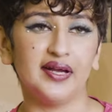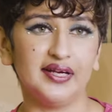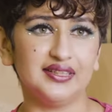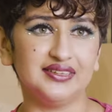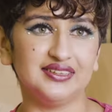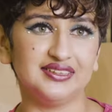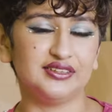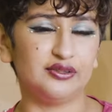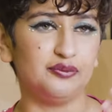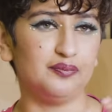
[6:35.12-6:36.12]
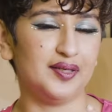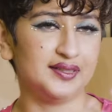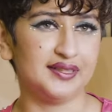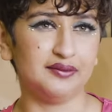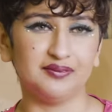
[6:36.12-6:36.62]
And so when
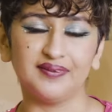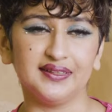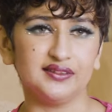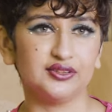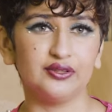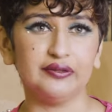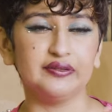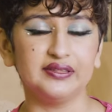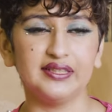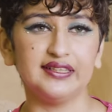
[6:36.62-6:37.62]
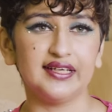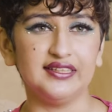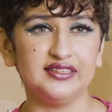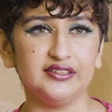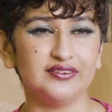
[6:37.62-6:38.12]
I turned
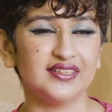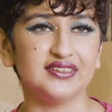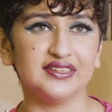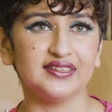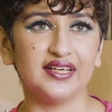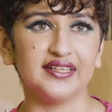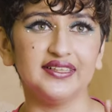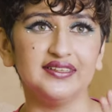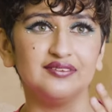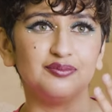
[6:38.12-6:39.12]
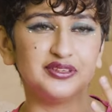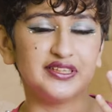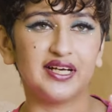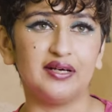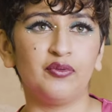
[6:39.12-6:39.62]
18, 19, I was
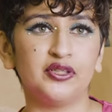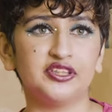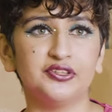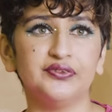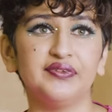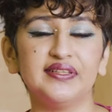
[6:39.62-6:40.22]
like, I want to do